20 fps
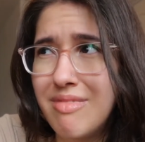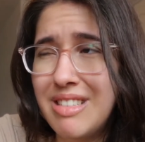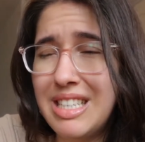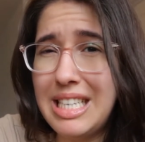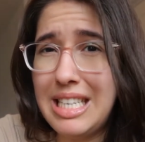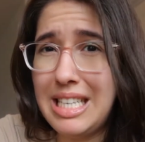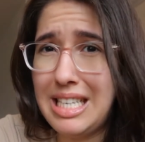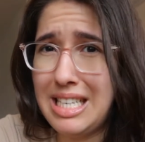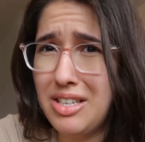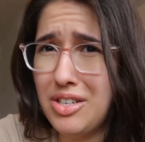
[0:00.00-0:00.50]

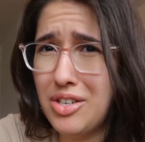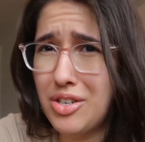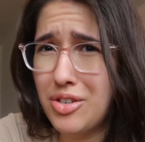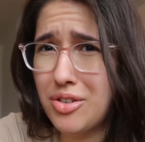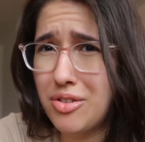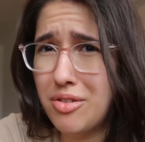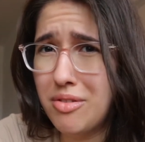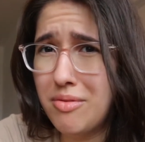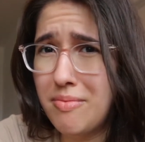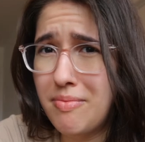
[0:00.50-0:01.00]

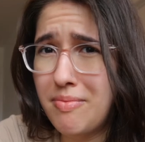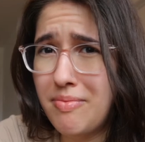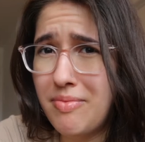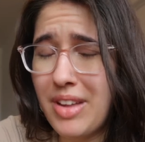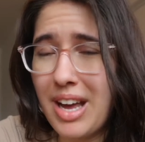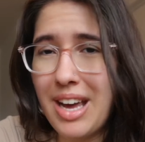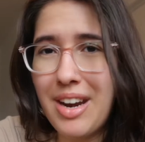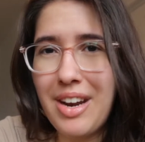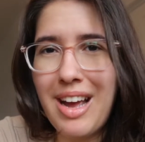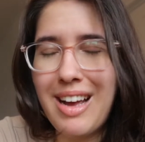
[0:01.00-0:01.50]
niche.
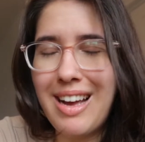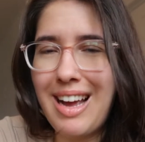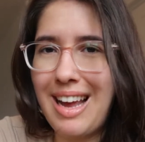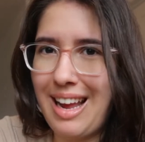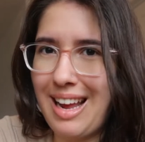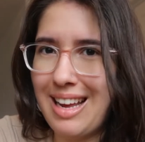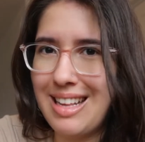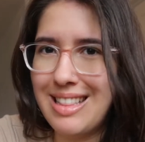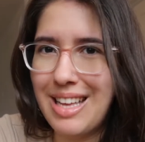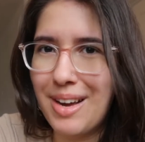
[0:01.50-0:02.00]
I
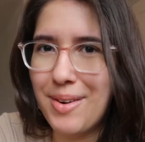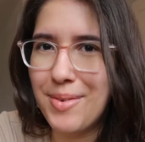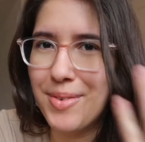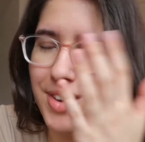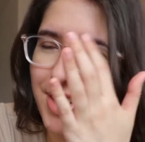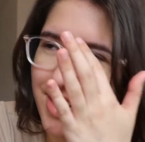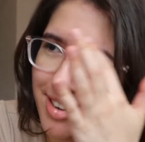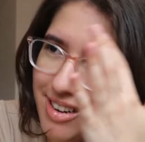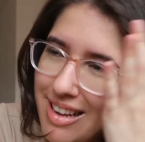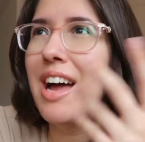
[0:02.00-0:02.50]
hate that word.